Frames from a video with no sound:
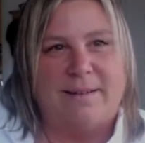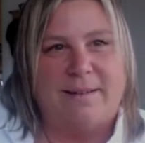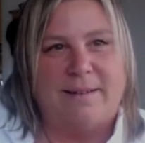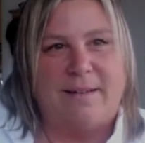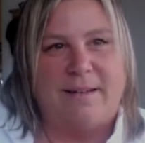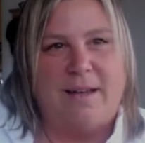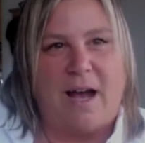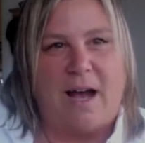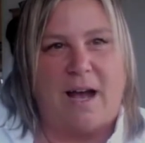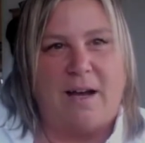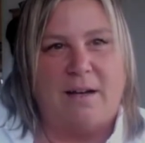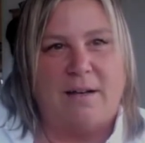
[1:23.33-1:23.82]

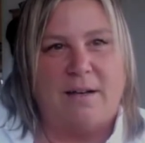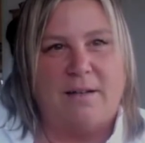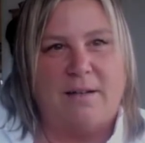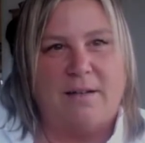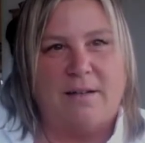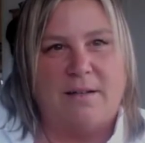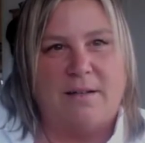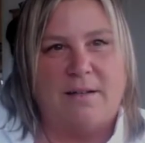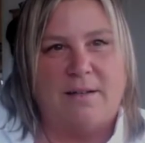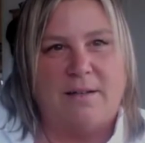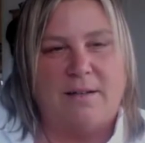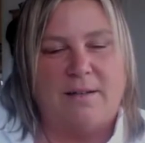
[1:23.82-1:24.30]

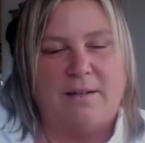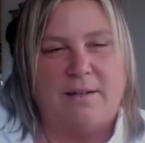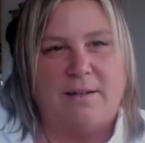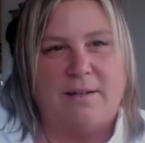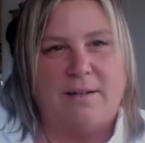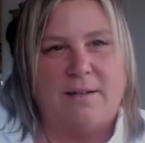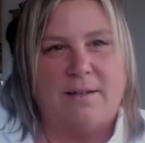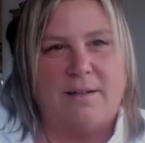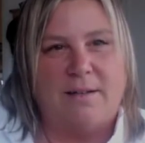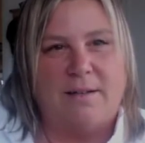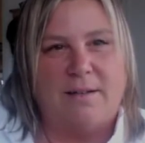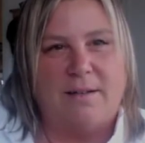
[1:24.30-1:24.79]

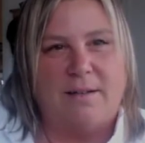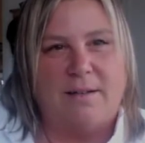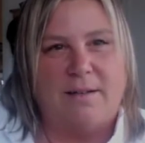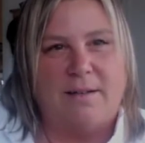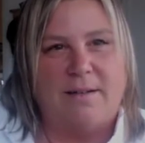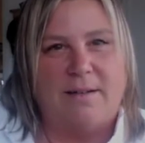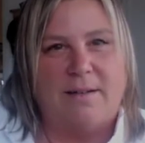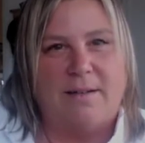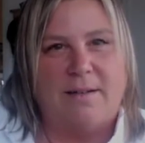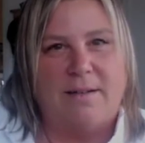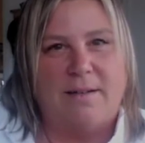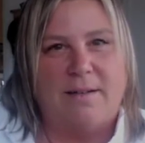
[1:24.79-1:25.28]

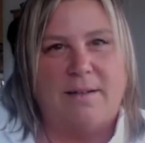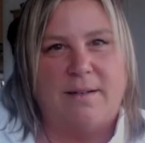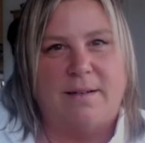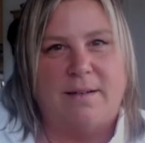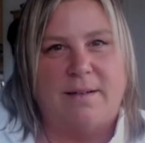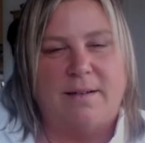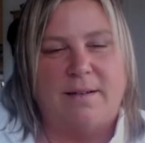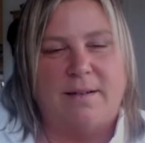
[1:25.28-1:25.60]
No words are spoken by the person on screen.